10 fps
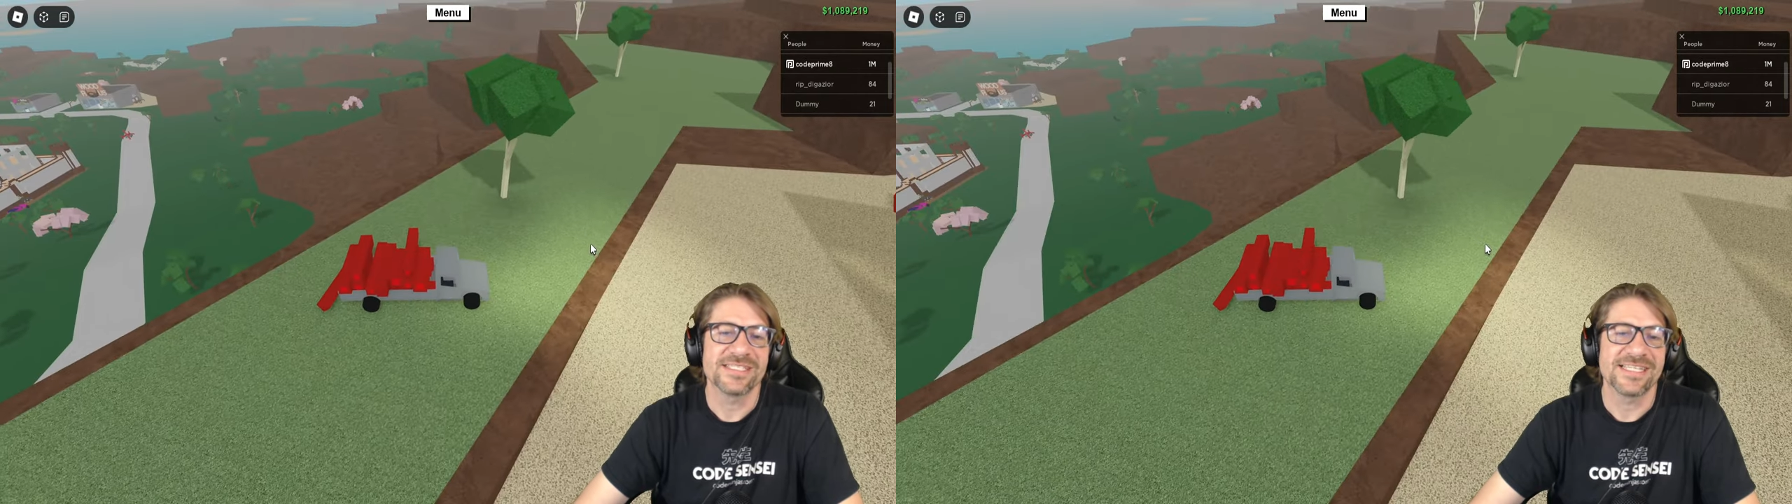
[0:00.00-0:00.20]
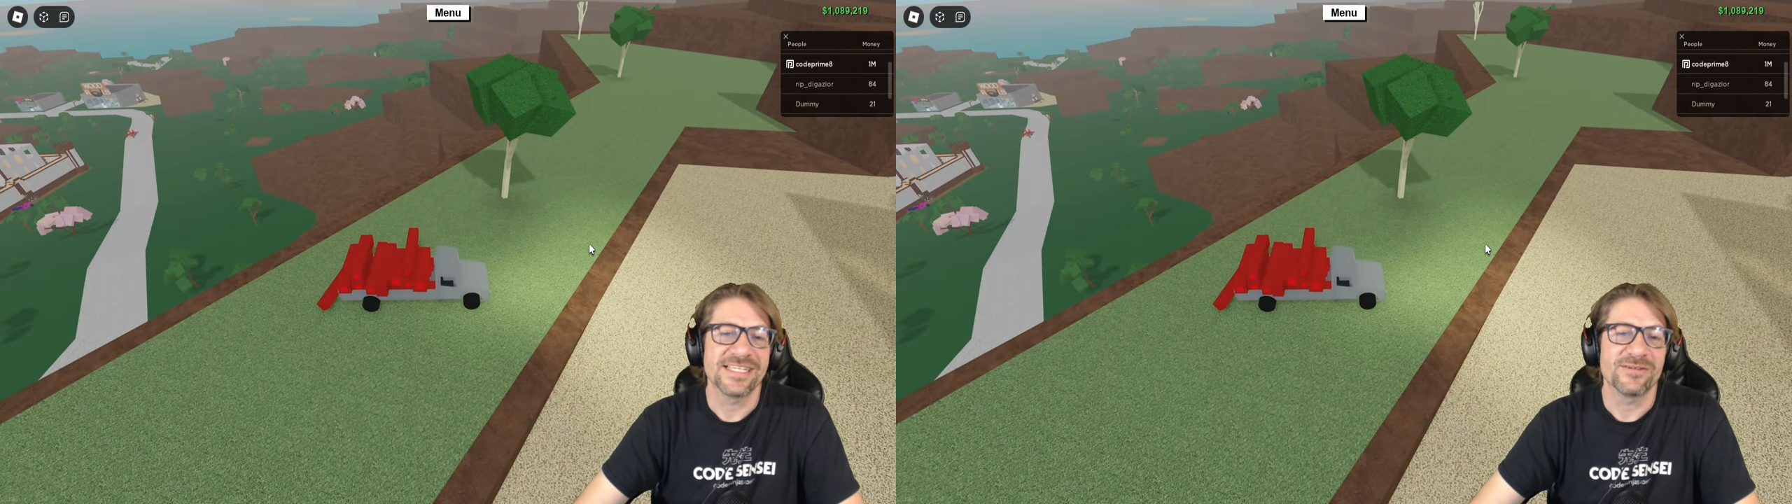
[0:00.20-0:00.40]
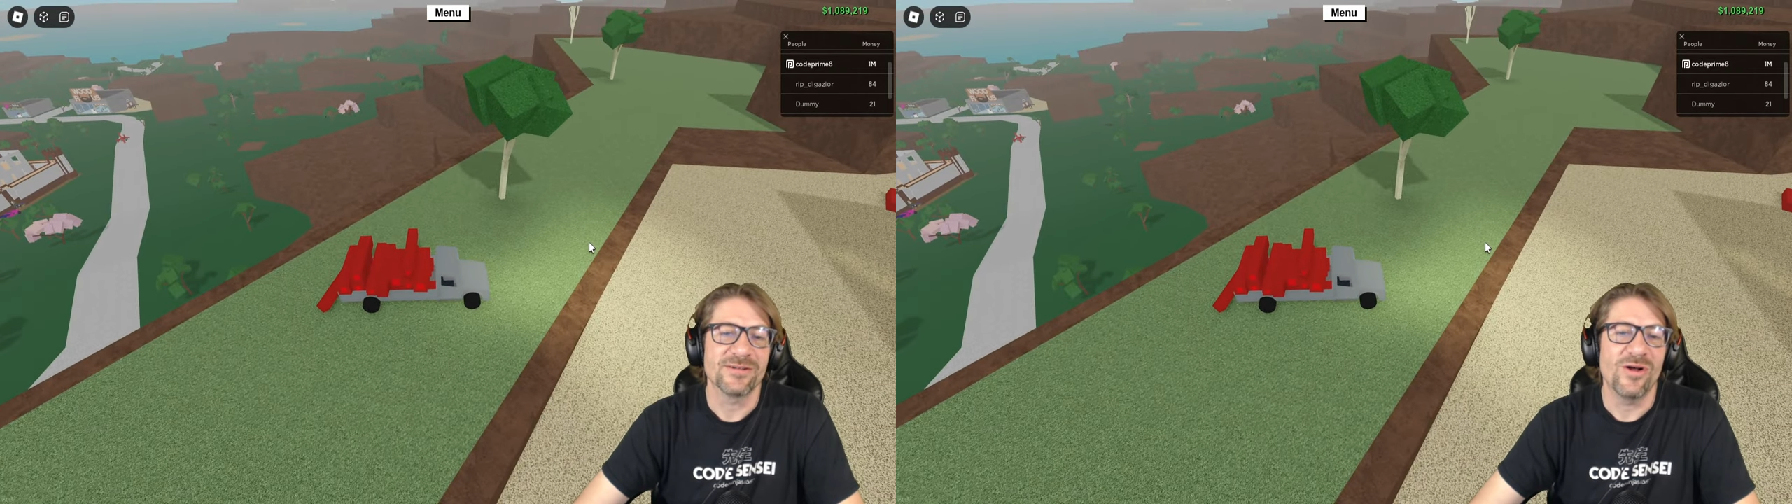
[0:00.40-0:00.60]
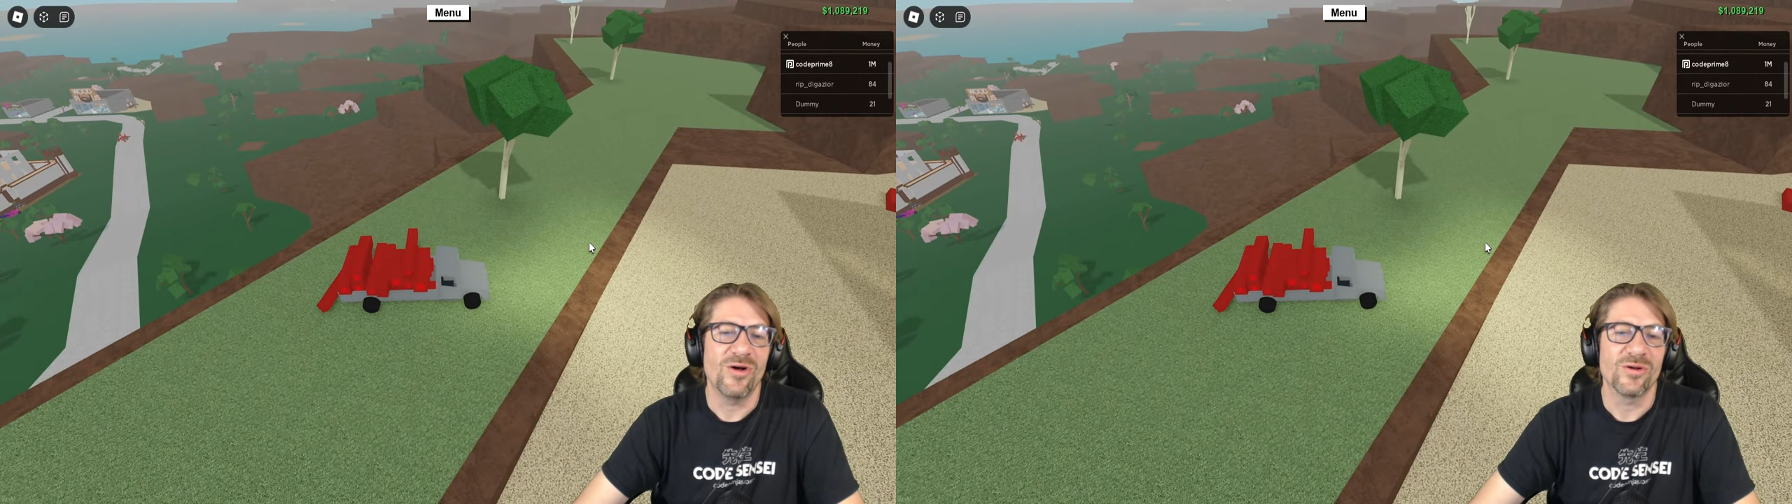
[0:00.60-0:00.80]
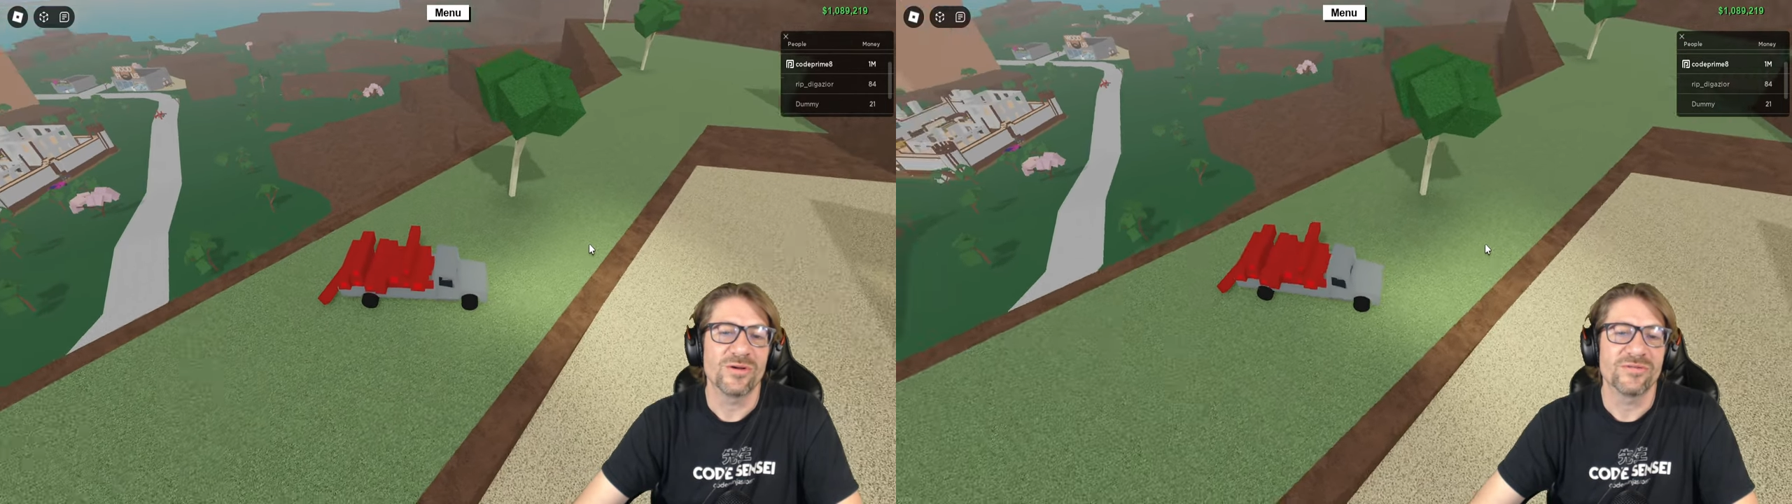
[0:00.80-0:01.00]
like it'll
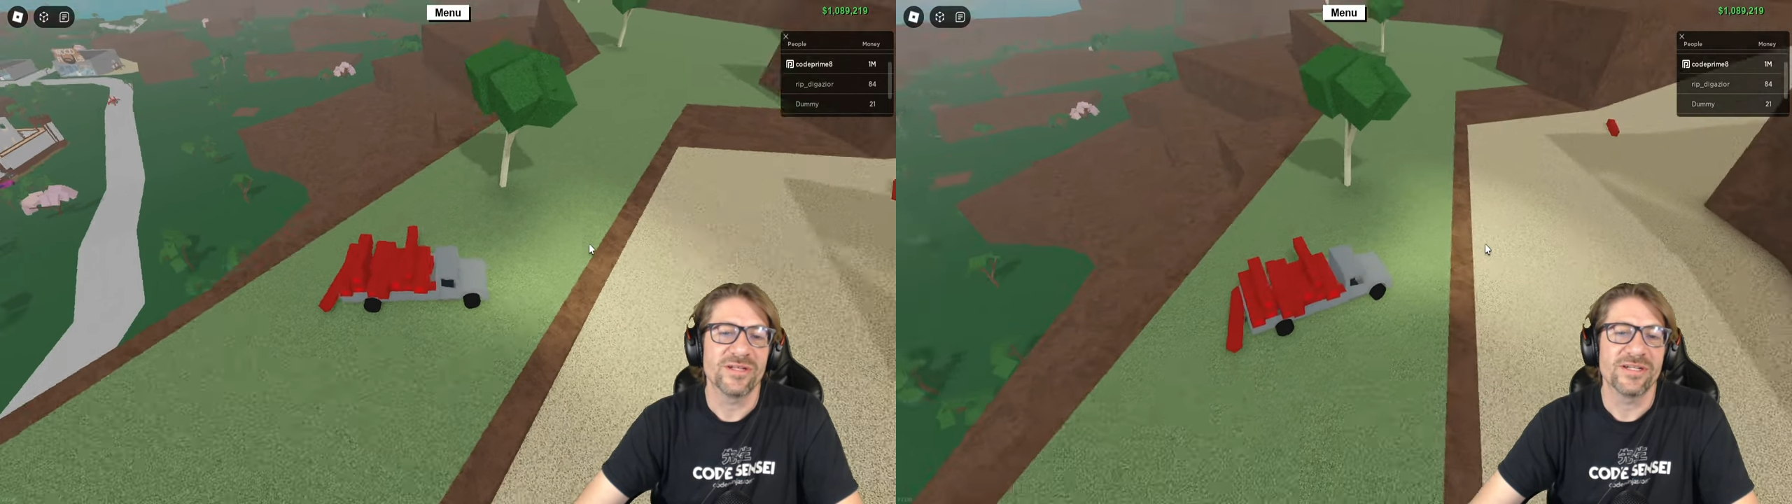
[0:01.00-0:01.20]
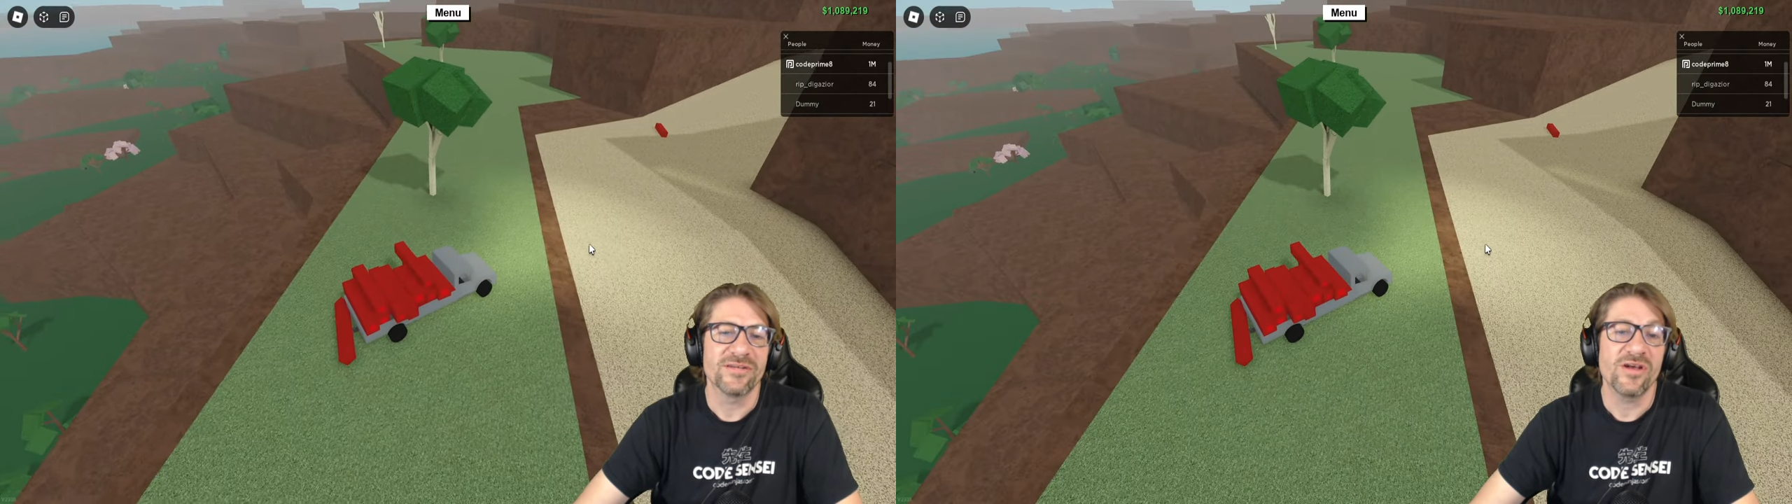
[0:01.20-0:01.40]
all go flying off.